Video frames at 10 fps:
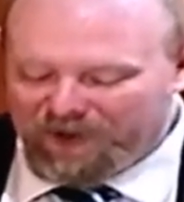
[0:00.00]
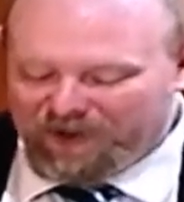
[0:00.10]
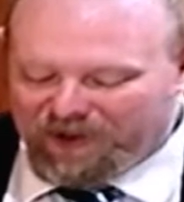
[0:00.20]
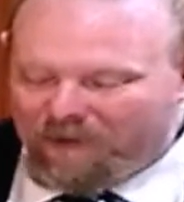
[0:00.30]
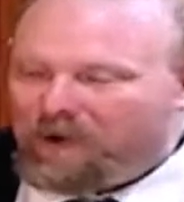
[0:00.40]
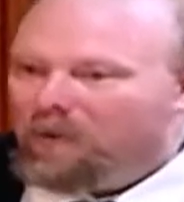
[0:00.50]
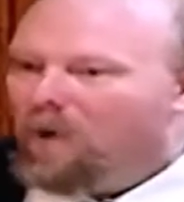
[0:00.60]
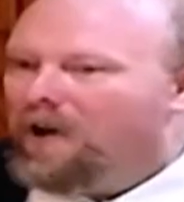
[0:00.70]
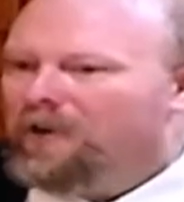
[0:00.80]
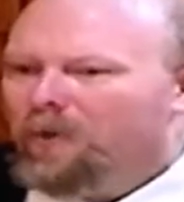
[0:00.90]
and we
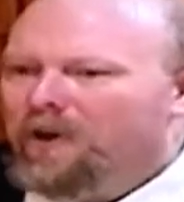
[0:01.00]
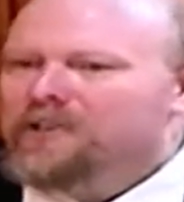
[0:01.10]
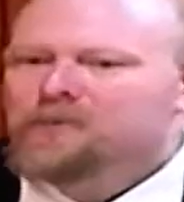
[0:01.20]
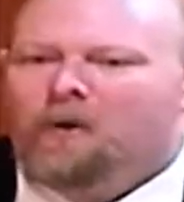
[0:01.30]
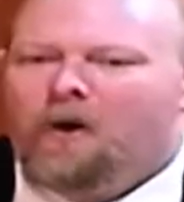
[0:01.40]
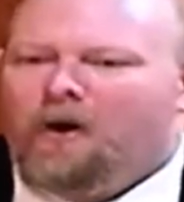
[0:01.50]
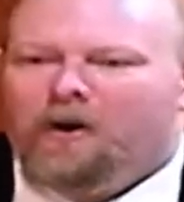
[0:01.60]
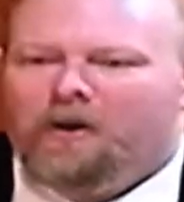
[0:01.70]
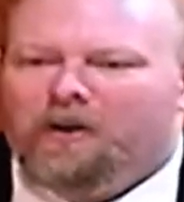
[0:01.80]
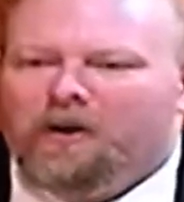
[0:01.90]
wonder what is
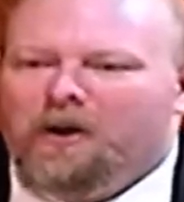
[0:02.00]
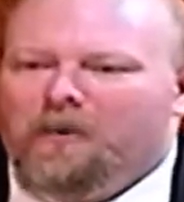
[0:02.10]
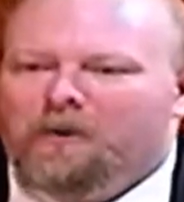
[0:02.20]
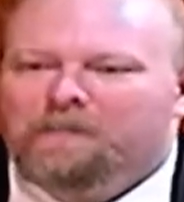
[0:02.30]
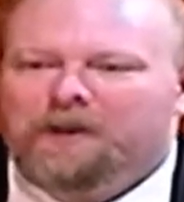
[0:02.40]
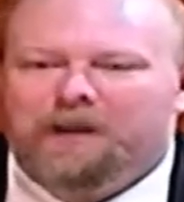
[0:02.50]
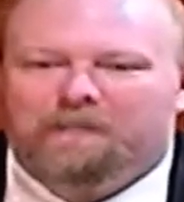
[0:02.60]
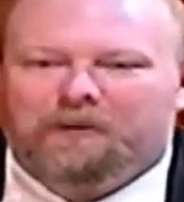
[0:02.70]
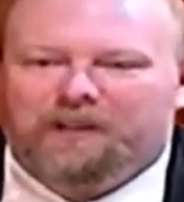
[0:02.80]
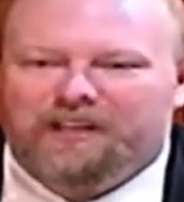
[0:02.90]
wrong with
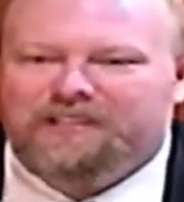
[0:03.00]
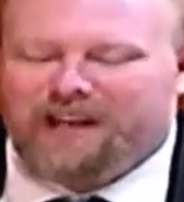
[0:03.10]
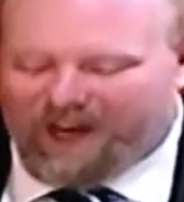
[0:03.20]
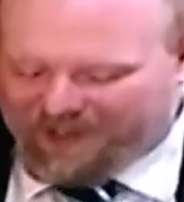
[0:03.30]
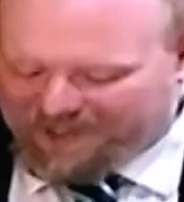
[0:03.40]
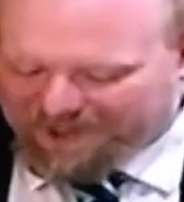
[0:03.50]
people these days.